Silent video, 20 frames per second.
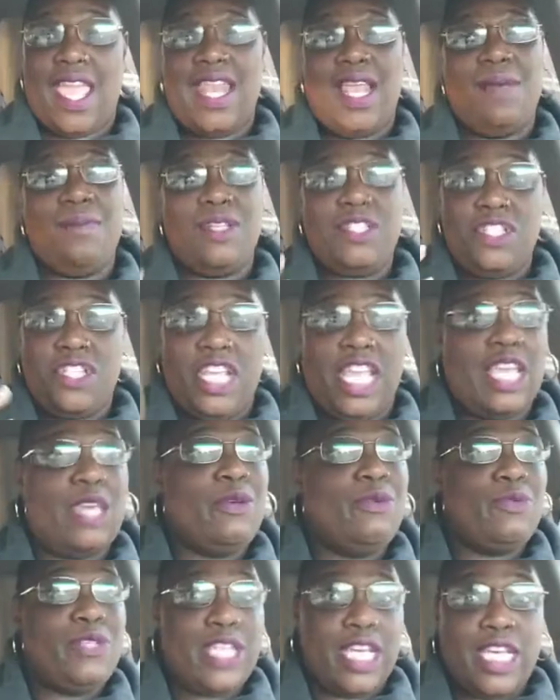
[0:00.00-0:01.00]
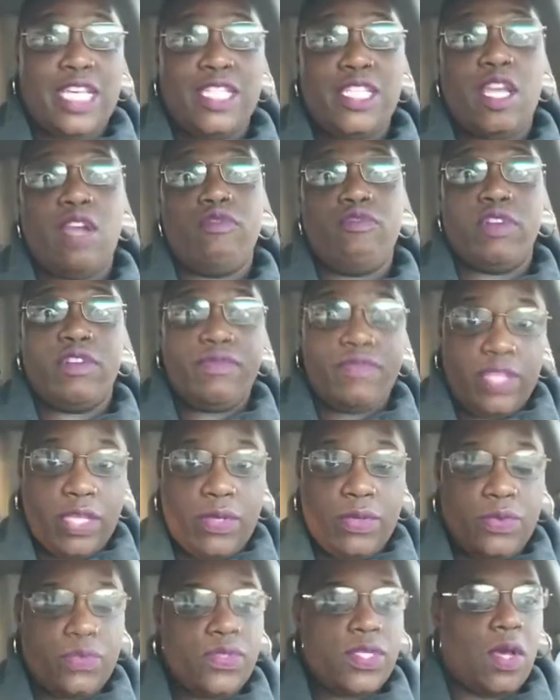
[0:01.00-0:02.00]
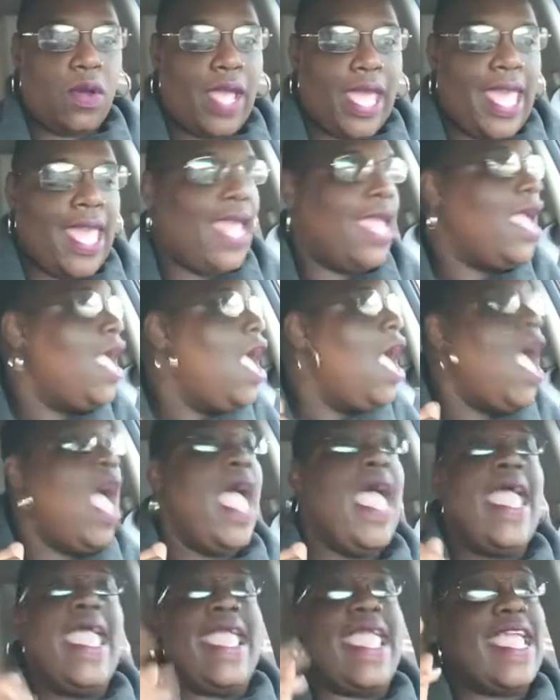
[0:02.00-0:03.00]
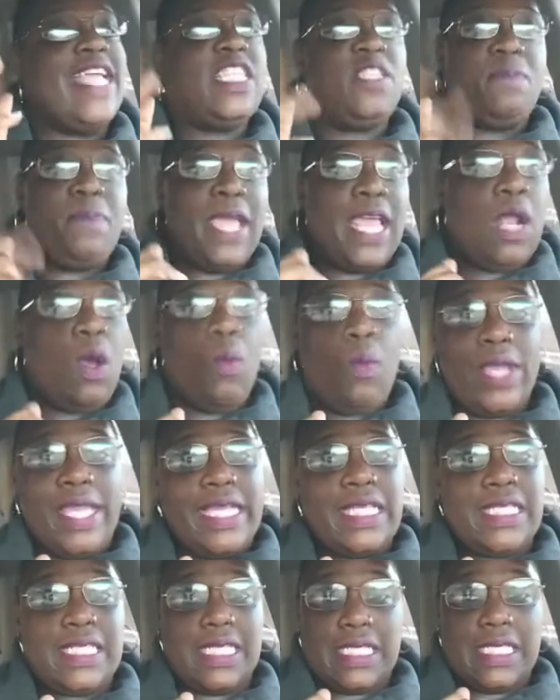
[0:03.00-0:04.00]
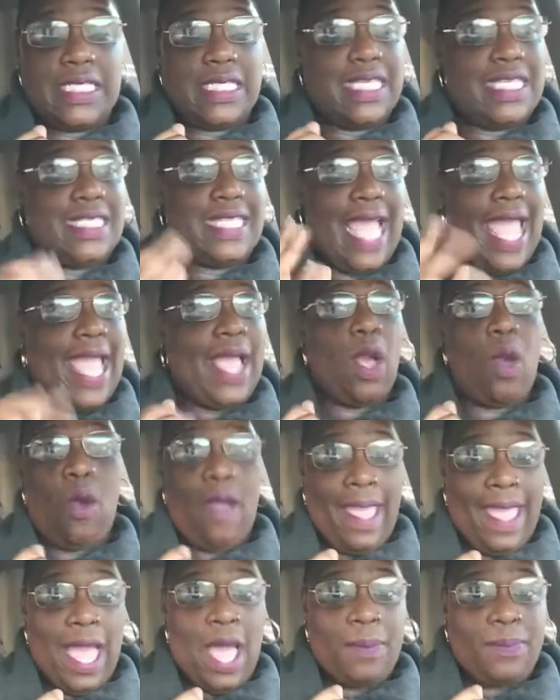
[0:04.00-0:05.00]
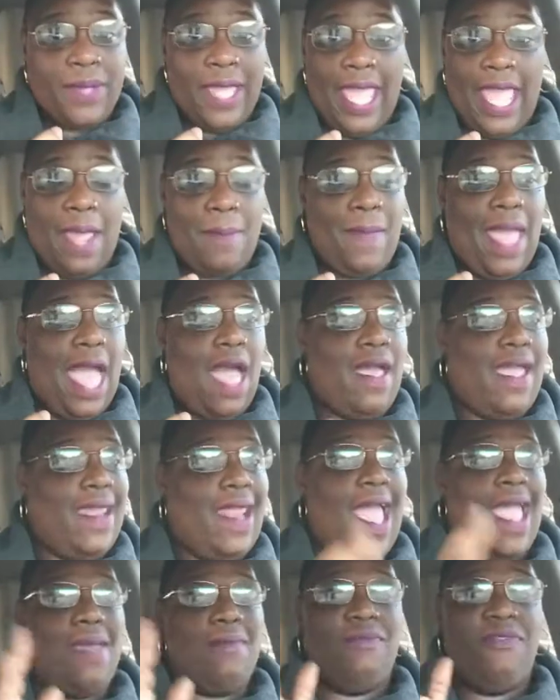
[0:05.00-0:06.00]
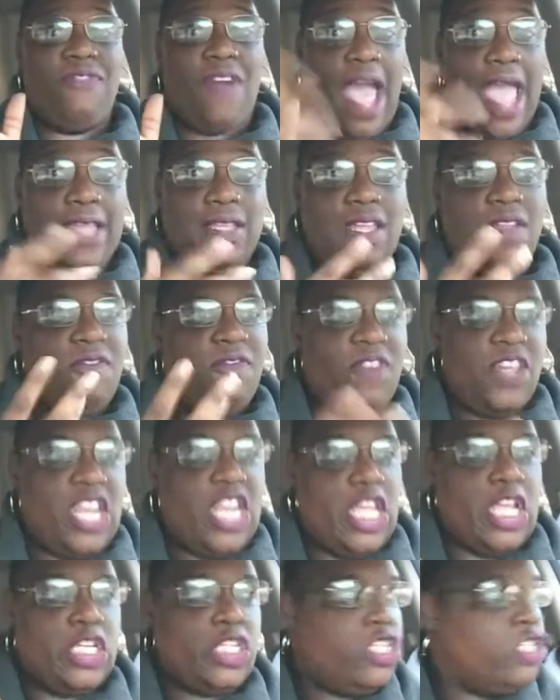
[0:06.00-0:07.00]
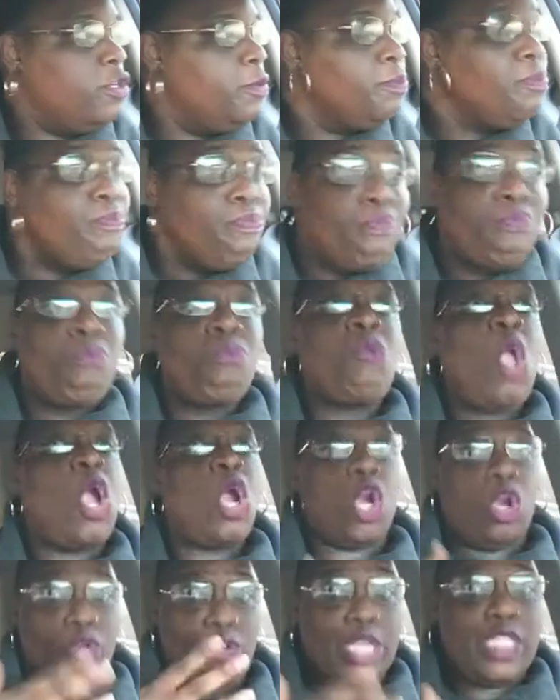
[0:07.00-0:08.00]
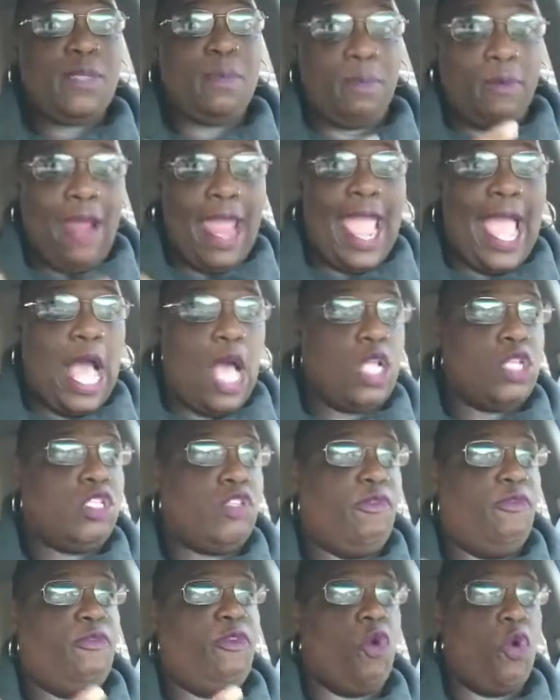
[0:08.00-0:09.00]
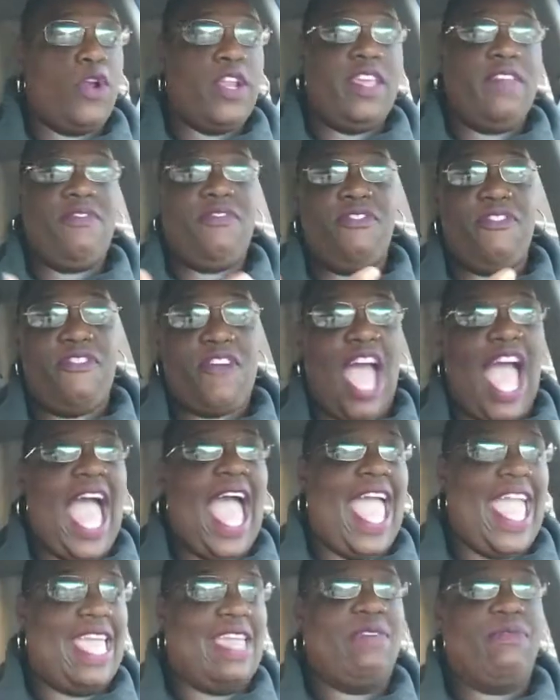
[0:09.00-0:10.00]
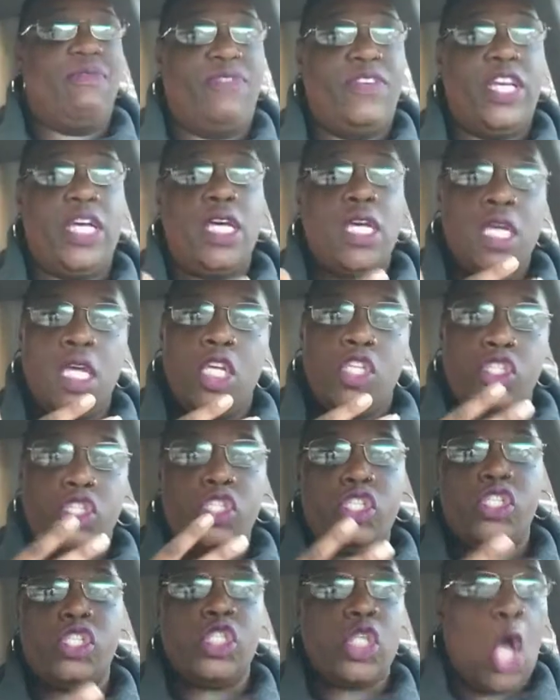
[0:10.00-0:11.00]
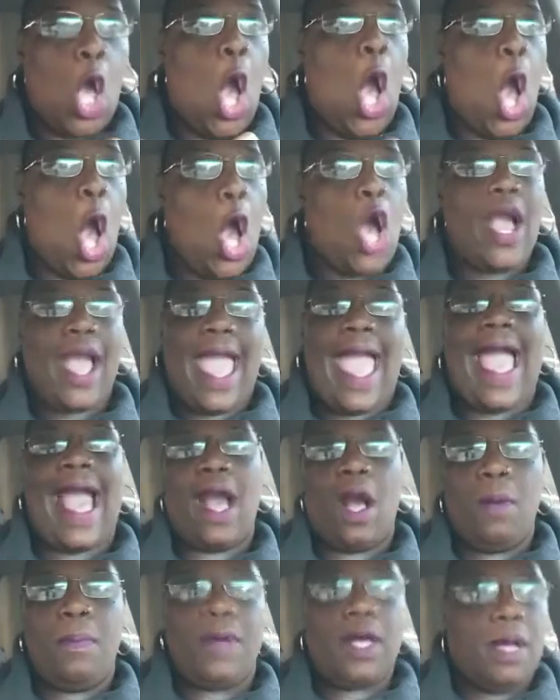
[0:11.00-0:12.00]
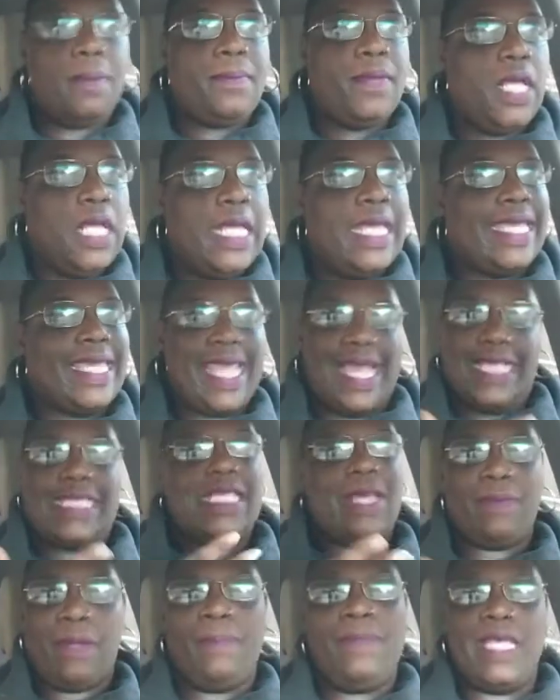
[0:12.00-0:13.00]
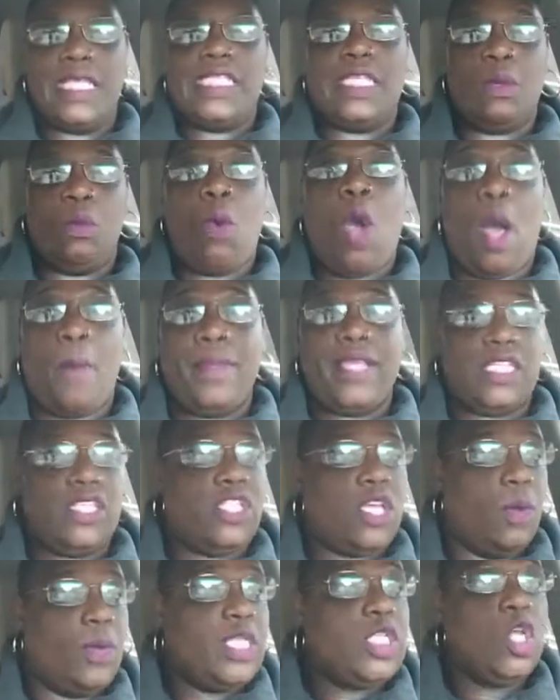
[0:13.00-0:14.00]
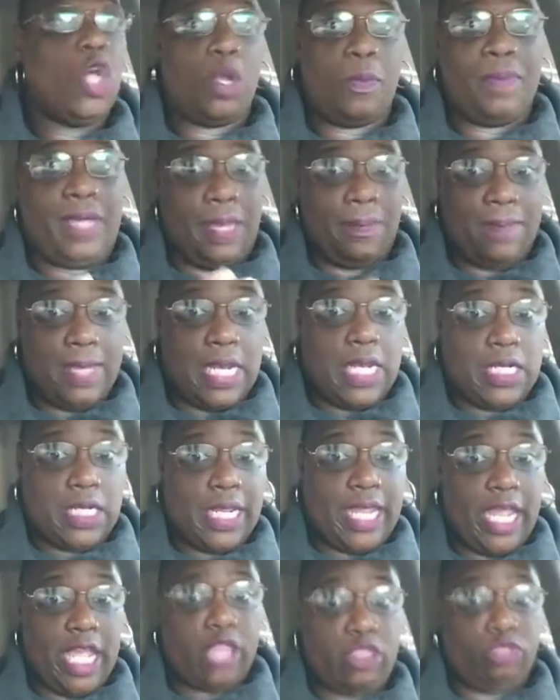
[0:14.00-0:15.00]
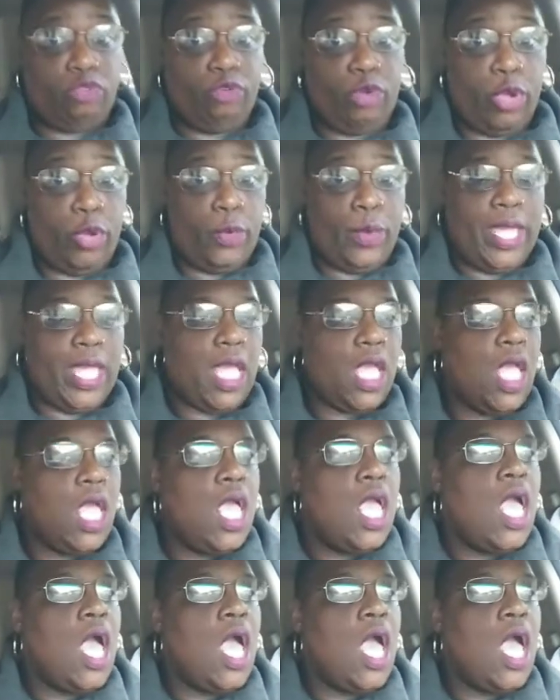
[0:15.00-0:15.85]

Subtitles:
and I'm a chick who does reviews, okay? It's been a week since this daggone album came out, and I am finally finished Chris Brown's 45-song album. Yes, I'm a busy woman, so it took me a minute to get through it,